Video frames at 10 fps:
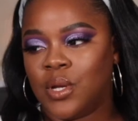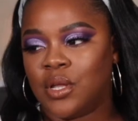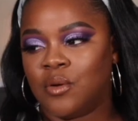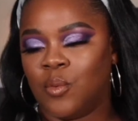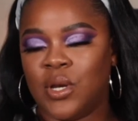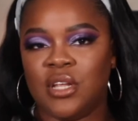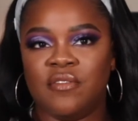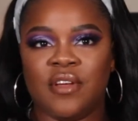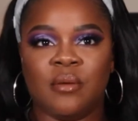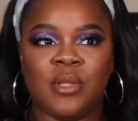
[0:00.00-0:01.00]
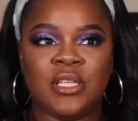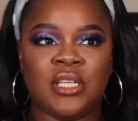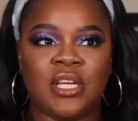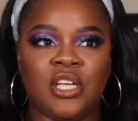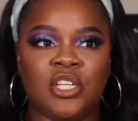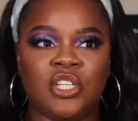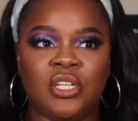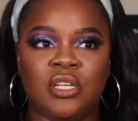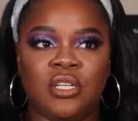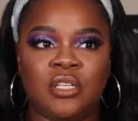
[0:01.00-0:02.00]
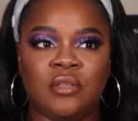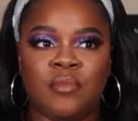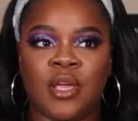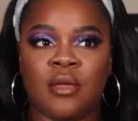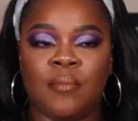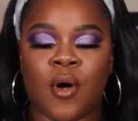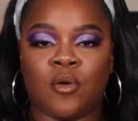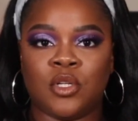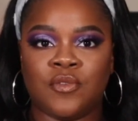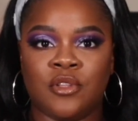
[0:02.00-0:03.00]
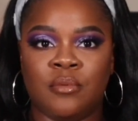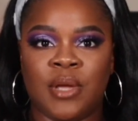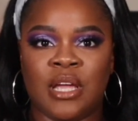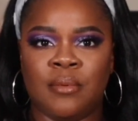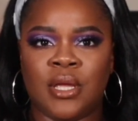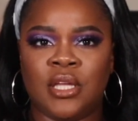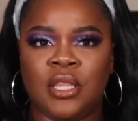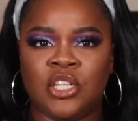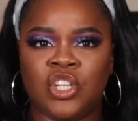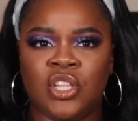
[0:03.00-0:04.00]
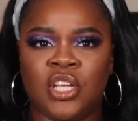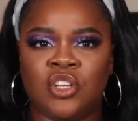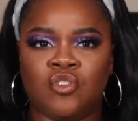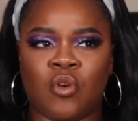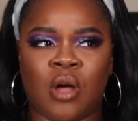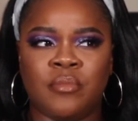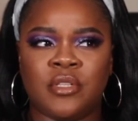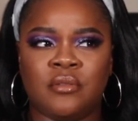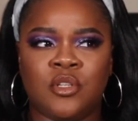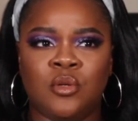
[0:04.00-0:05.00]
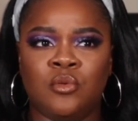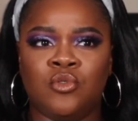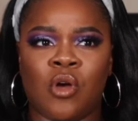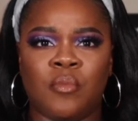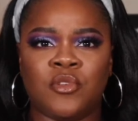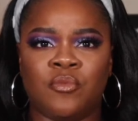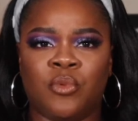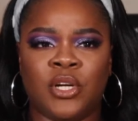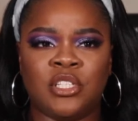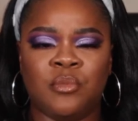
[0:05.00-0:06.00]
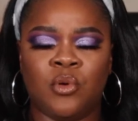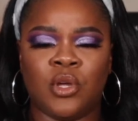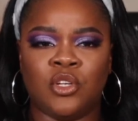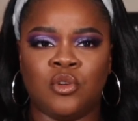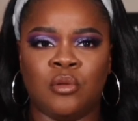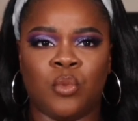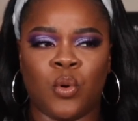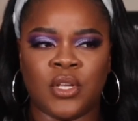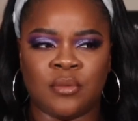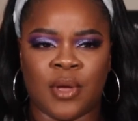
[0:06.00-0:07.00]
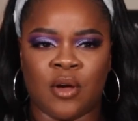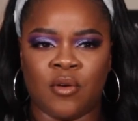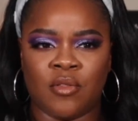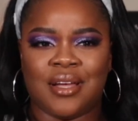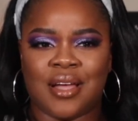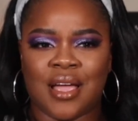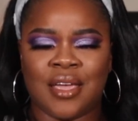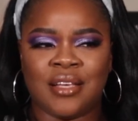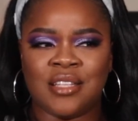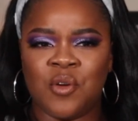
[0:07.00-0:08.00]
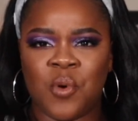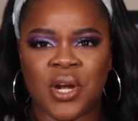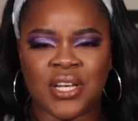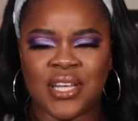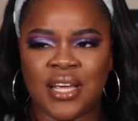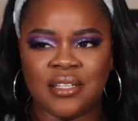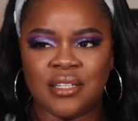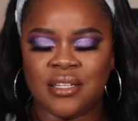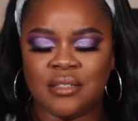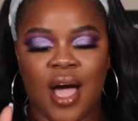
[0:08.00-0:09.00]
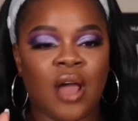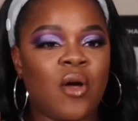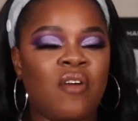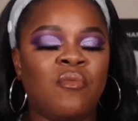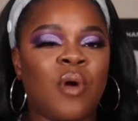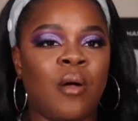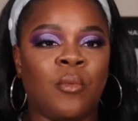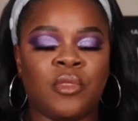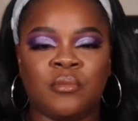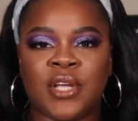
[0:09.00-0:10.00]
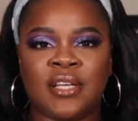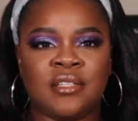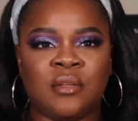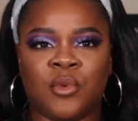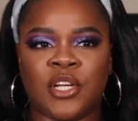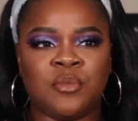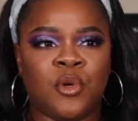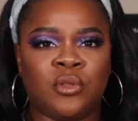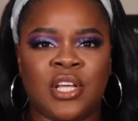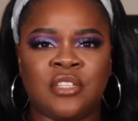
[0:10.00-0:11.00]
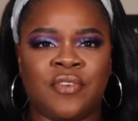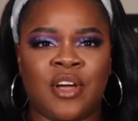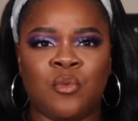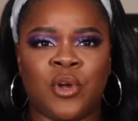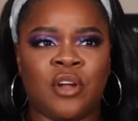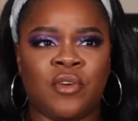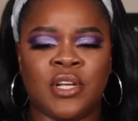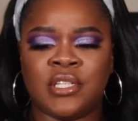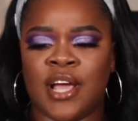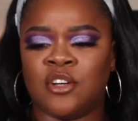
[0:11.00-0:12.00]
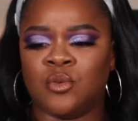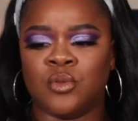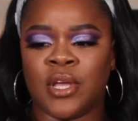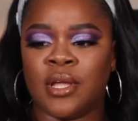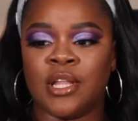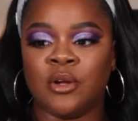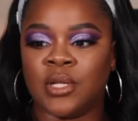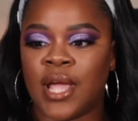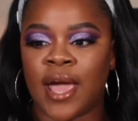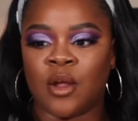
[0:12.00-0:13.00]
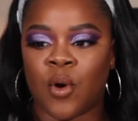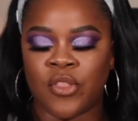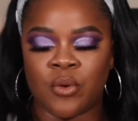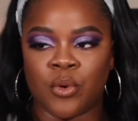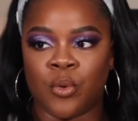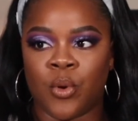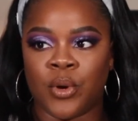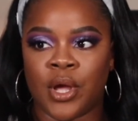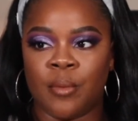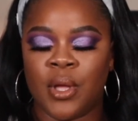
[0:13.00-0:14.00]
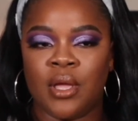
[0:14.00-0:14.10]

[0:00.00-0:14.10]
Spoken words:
get a Wendy family scene. She's making bottles for the baby. She then drops 2 drops of breast milk into the boy's mouth. I guess they wanted to taste it. I don't have a problem with them tasting the breast milk. That's fine, whatever. It's natural. They clearly had it while they were growing up.